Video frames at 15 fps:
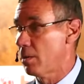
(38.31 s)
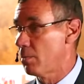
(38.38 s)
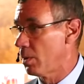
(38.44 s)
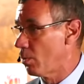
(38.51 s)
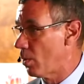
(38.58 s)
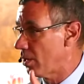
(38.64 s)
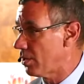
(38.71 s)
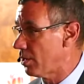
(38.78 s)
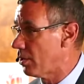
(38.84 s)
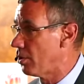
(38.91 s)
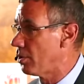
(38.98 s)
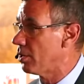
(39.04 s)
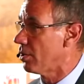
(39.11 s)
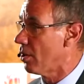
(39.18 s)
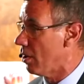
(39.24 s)
They will want to
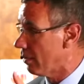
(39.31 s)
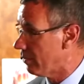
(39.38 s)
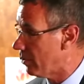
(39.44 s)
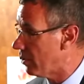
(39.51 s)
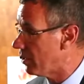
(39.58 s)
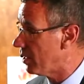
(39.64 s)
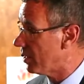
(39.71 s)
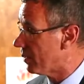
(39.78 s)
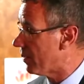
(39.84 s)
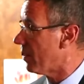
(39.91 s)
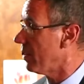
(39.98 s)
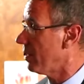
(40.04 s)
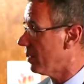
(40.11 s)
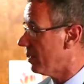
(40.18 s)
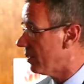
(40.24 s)
know the convert is
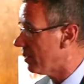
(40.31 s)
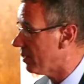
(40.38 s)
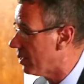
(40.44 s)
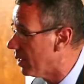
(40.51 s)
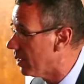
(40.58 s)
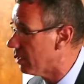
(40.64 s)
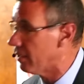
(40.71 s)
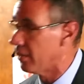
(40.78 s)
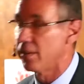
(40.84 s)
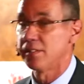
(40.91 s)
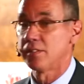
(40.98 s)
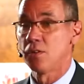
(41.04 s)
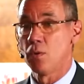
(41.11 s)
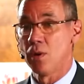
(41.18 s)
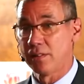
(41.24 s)
very sincere and
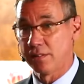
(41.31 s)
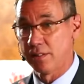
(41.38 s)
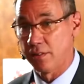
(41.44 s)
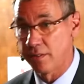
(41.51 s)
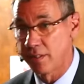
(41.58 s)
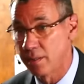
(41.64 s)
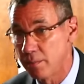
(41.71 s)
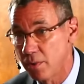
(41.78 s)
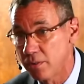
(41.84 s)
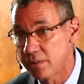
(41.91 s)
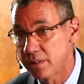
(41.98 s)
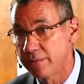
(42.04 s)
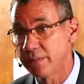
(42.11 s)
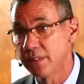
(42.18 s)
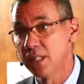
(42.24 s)
there's no ulterior
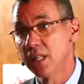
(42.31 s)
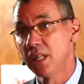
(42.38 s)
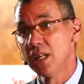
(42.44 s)
motive.